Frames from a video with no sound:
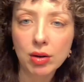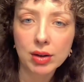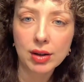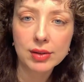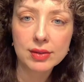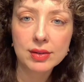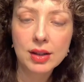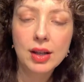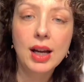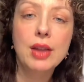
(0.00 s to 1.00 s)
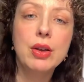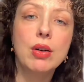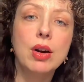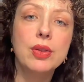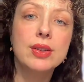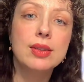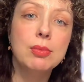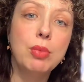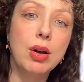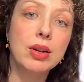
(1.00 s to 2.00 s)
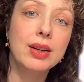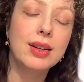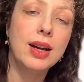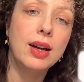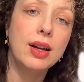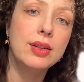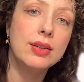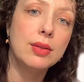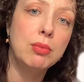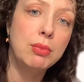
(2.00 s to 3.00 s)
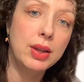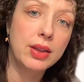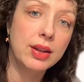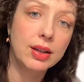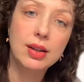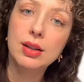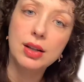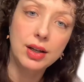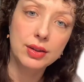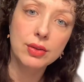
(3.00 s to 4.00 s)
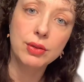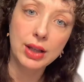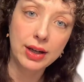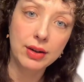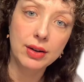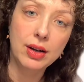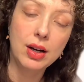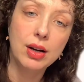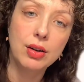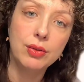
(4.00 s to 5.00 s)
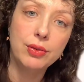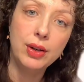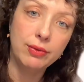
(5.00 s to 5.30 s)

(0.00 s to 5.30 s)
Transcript: gods, and they're on this symbolic and mythic kind of layer of